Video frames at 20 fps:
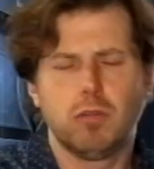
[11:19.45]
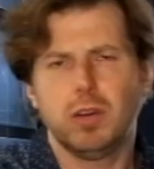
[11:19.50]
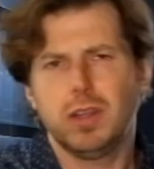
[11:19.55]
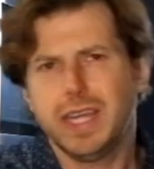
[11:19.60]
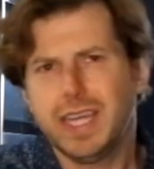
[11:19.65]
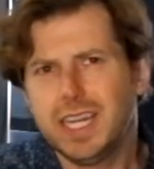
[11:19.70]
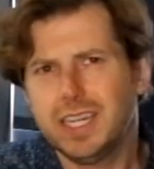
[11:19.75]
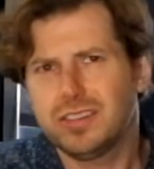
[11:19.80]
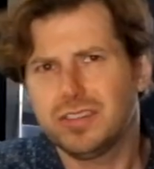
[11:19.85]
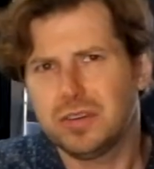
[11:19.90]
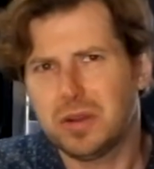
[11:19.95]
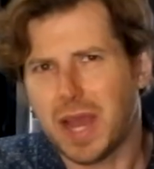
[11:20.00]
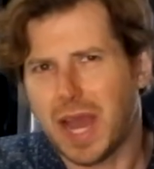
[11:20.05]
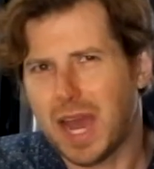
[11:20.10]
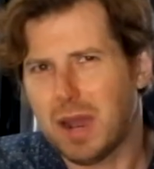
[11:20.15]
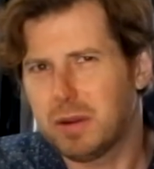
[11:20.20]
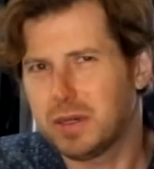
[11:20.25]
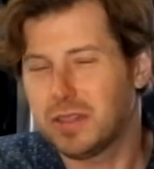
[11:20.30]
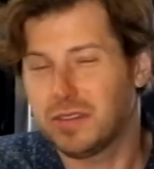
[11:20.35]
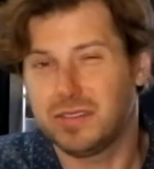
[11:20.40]
related to
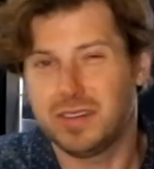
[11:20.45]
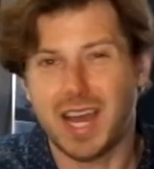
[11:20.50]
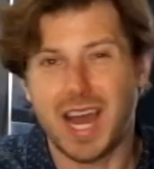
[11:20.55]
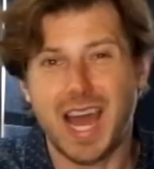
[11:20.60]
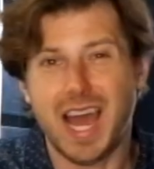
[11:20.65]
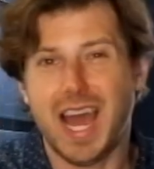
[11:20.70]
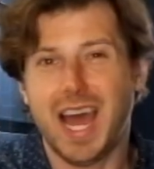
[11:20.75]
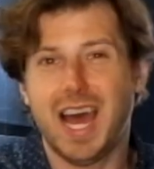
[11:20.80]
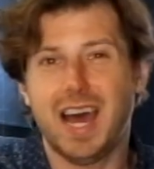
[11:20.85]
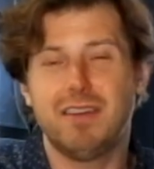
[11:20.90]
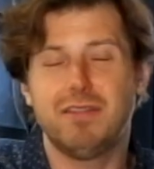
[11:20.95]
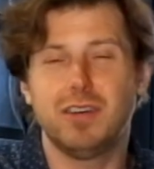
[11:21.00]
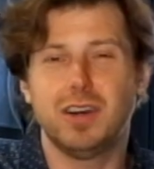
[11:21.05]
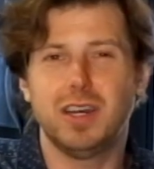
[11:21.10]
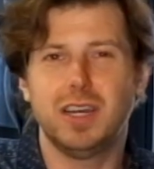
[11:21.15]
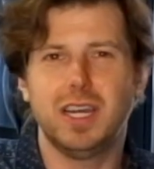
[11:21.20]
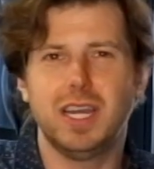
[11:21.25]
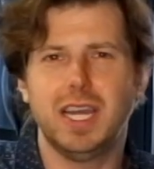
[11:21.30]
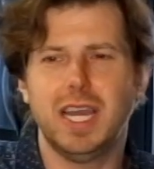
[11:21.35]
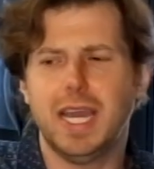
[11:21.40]
how it does not
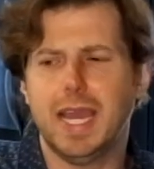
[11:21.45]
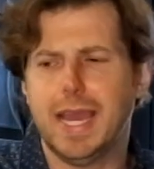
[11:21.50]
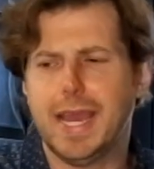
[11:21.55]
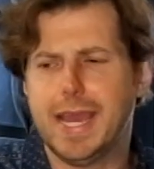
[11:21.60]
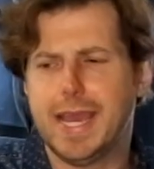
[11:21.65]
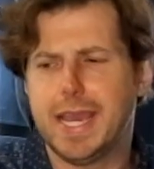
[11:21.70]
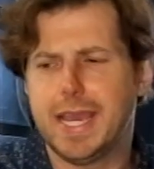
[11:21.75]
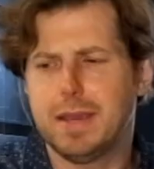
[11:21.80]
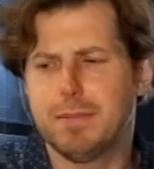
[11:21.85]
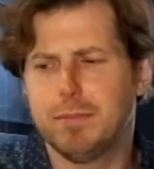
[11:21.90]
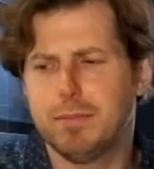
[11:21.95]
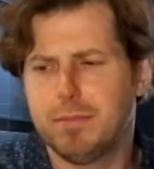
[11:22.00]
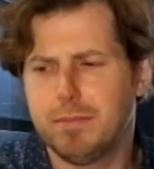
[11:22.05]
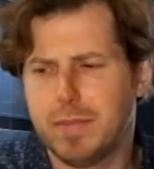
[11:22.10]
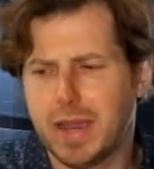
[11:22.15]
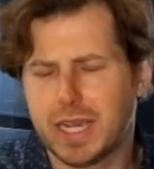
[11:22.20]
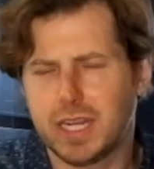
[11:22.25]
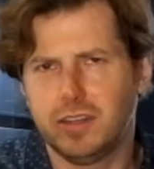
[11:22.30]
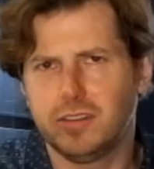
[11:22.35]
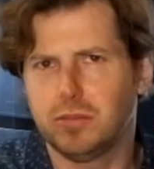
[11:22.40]
have a
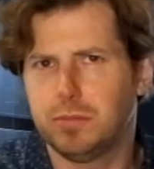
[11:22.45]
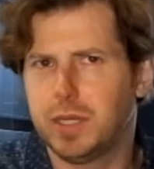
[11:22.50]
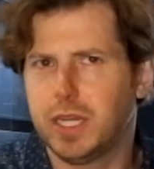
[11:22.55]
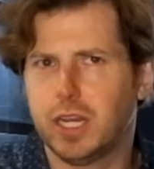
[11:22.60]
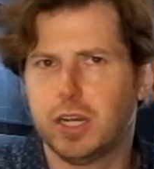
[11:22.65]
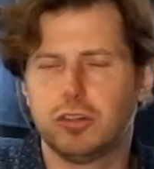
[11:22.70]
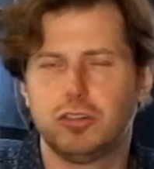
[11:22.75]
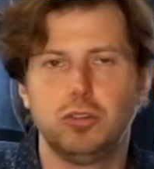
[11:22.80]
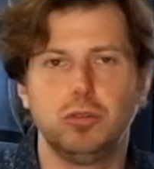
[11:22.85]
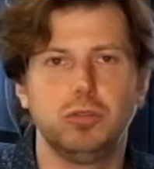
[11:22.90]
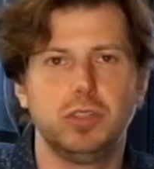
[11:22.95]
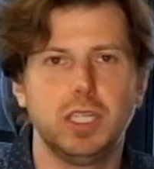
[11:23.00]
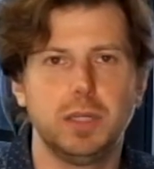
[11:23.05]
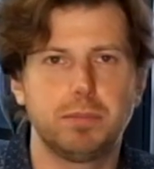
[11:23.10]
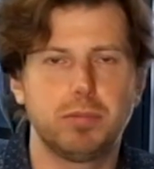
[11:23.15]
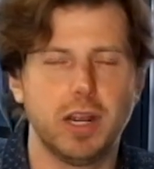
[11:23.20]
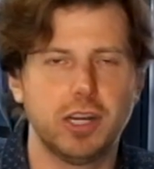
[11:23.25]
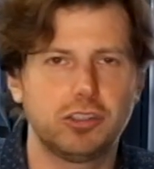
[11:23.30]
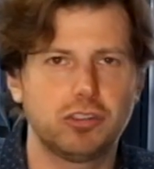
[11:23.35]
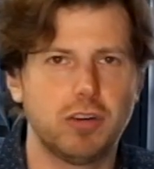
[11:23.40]
mechanism in here to
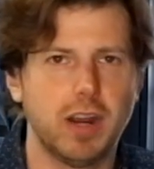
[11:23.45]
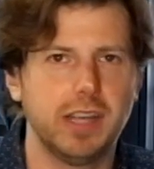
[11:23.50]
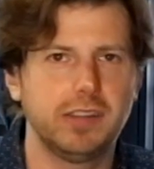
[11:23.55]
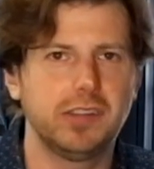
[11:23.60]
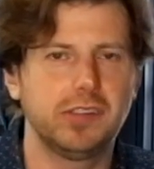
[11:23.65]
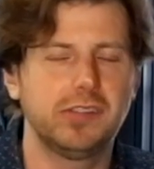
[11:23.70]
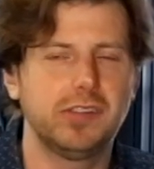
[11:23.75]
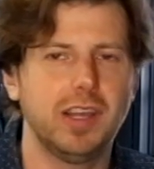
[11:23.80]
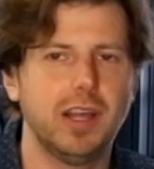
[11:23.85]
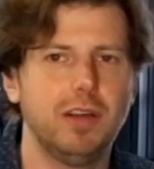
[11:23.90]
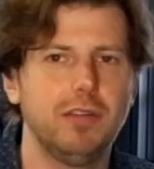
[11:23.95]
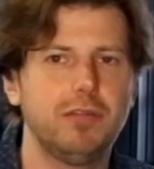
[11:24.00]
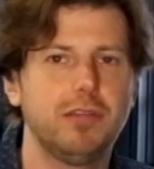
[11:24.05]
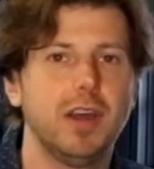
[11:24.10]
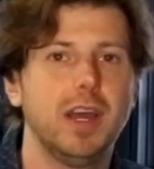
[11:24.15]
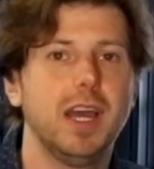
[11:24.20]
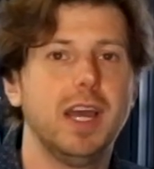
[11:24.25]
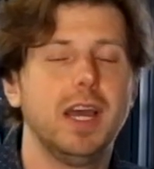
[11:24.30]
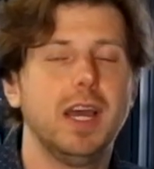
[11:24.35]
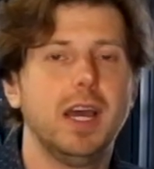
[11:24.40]
depressurize
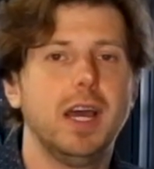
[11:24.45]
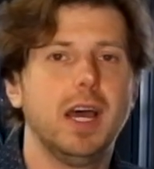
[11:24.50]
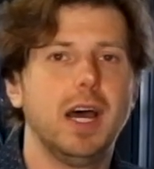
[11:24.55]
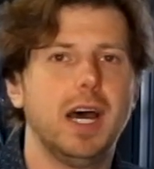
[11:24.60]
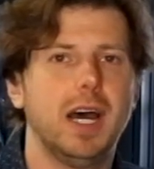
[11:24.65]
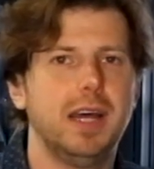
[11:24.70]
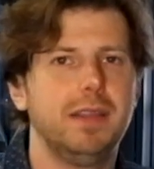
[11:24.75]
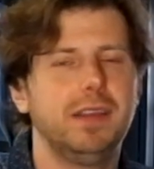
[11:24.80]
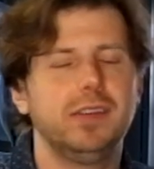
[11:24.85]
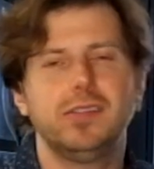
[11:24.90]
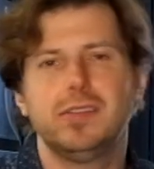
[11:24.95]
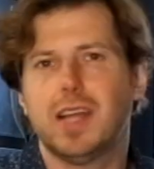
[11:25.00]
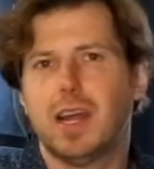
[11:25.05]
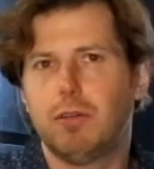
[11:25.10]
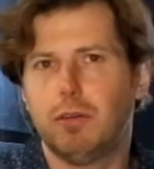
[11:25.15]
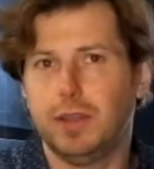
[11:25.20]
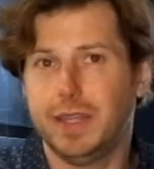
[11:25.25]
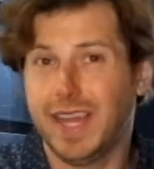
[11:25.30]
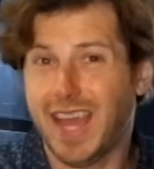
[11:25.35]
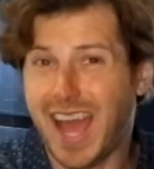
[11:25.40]
itself, this is
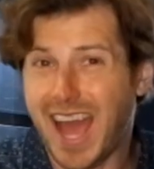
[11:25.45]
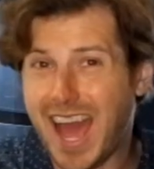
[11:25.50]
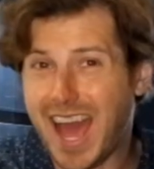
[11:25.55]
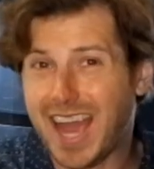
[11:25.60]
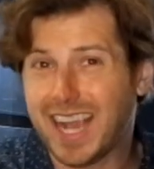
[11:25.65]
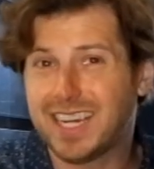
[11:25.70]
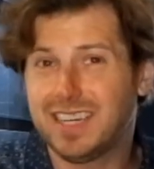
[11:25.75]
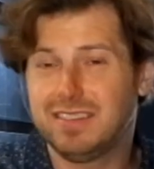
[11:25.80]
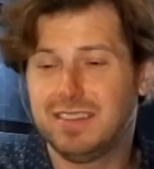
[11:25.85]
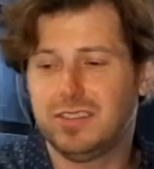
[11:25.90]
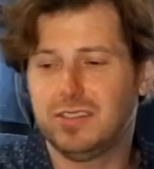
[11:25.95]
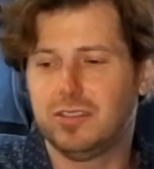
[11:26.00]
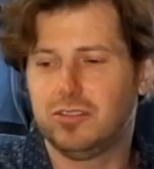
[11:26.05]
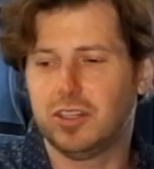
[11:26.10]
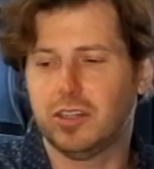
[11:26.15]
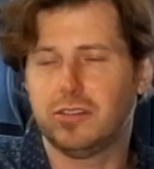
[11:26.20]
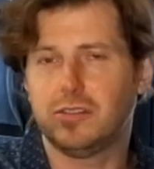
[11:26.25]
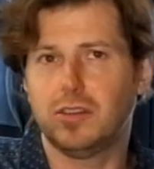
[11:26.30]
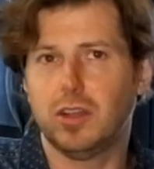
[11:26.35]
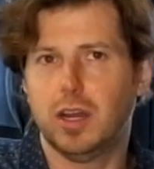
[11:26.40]
not really a hack. This is
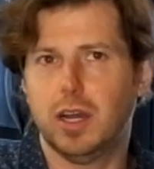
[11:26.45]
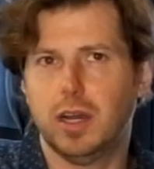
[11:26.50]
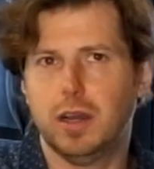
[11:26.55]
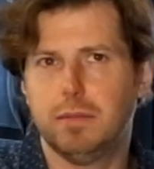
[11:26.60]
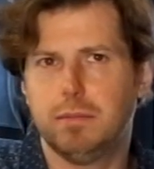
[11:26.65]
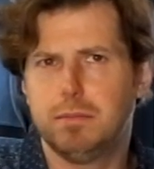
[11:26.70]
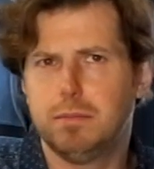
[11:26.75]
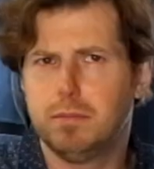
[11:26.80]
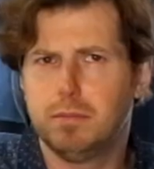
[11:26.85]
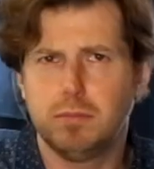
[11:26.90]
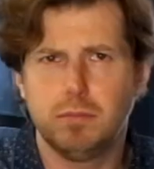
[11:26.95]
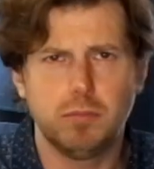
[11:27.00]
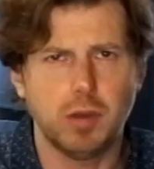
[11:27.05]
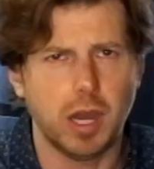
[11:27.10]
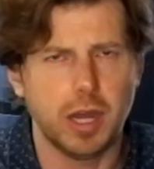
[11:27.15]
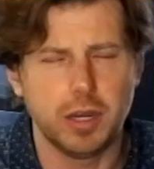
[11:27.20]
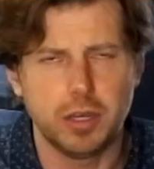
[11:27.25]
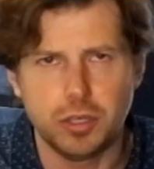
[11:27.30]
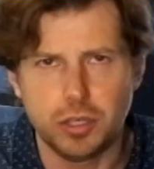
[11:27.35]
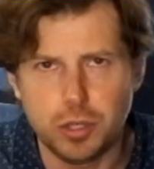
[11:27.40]
just a
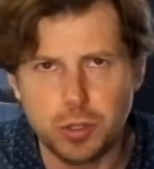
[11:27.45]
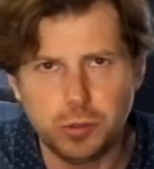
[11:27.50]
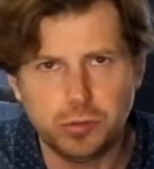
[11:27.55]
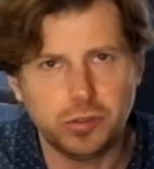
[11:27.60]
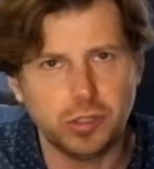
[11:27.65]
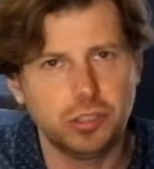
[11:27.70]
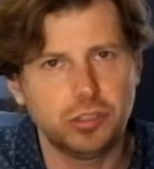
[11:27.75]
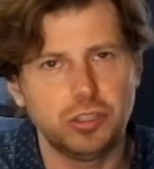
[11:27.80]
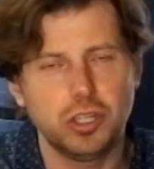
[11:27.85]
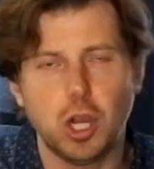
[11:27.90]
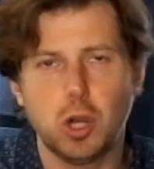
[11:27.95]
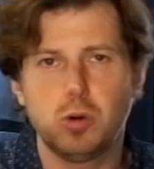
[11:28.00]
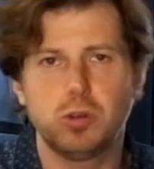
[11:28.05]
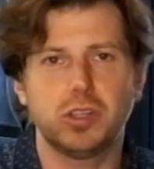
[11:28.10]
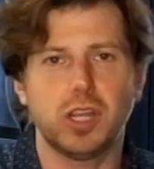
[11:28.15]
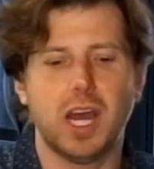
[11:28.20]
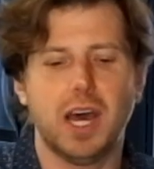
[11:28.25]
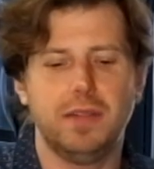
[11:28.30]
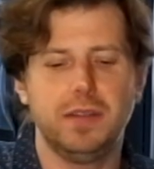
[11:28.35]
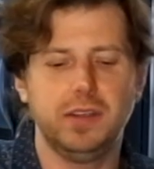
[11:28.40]
usage
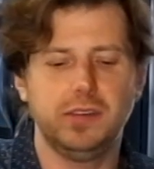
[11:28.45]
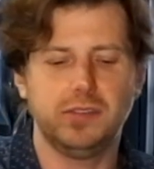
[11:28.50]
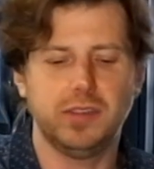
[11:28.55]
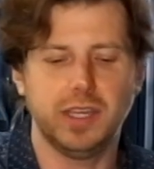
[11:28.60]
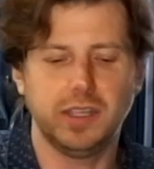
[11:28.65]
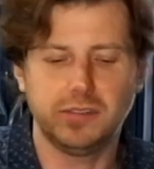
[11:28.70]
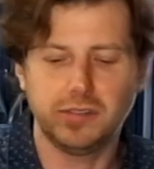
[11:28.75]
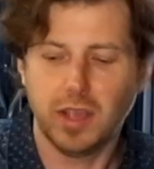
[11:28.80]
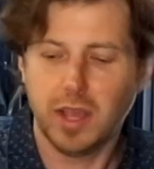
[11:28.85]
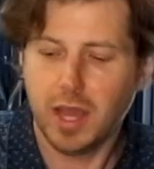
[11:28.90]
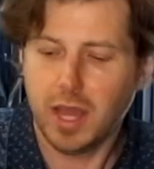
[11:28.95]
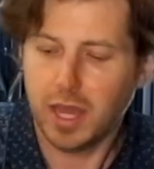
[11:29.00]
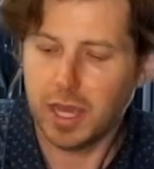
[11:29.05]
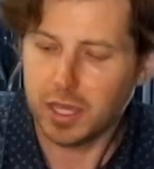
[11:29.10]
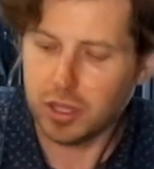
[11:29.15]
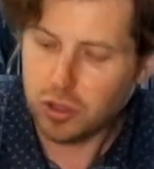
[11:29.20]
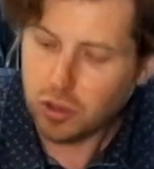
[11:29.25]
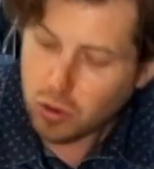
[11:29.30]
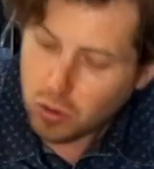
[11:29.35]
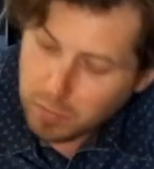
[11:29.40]
note on these things.
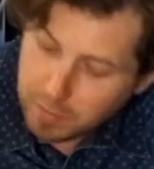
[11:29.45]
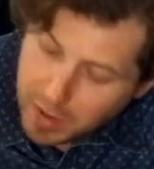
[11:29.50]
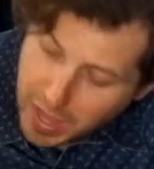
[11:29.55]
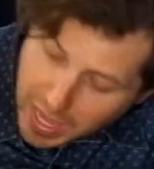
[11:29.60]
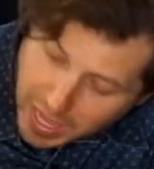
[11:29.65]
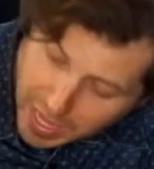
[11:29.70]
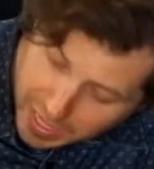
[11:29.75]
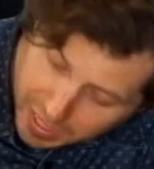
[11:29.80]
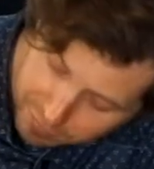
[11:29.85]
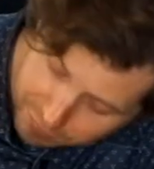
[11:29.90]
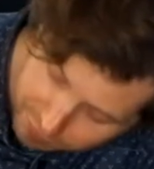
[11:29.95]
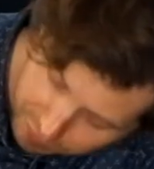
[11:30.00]
You may